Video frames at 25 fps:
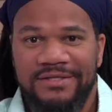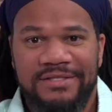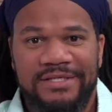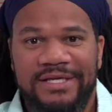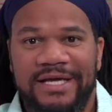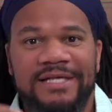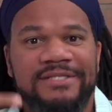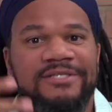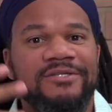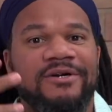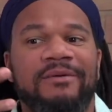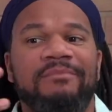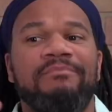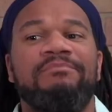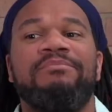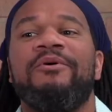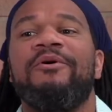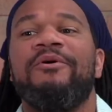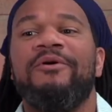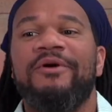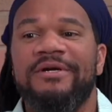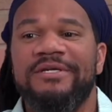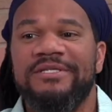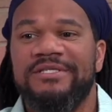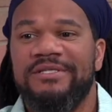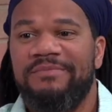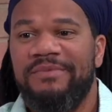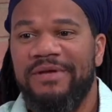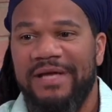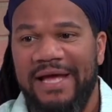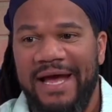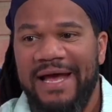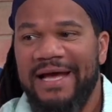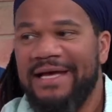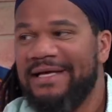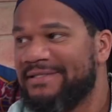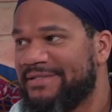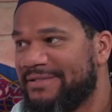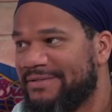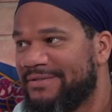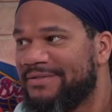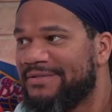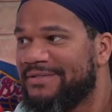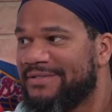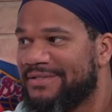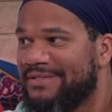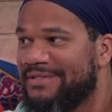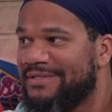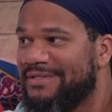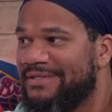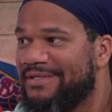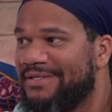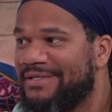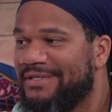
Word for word: Kids aren't born to be assholes.